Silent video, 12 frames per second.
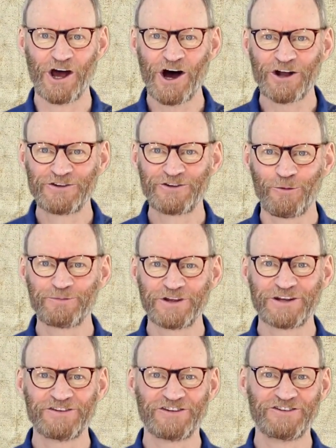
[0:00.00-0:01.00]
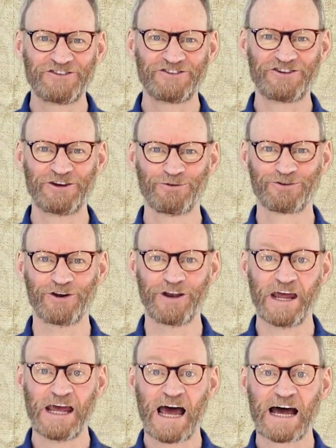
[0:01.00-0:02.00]
adopted as his
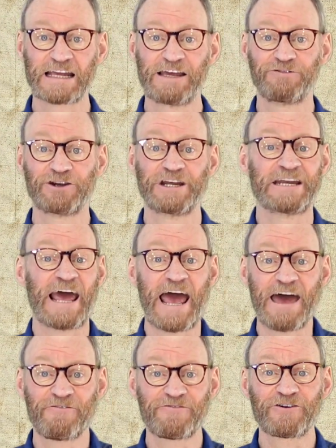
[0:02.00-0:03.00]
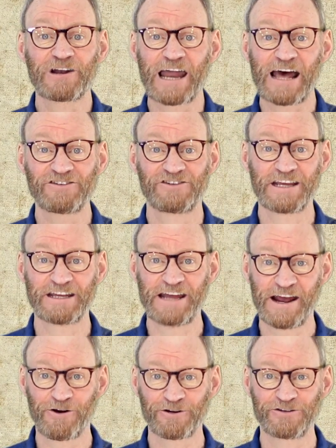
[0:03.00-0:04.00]
children and given an everlasting
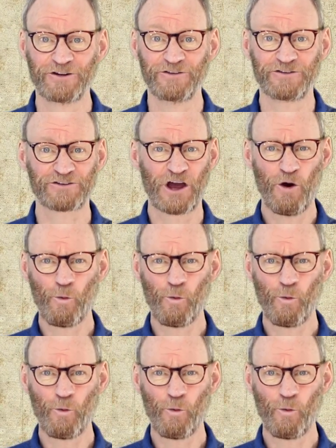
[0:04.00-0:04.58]
inheritance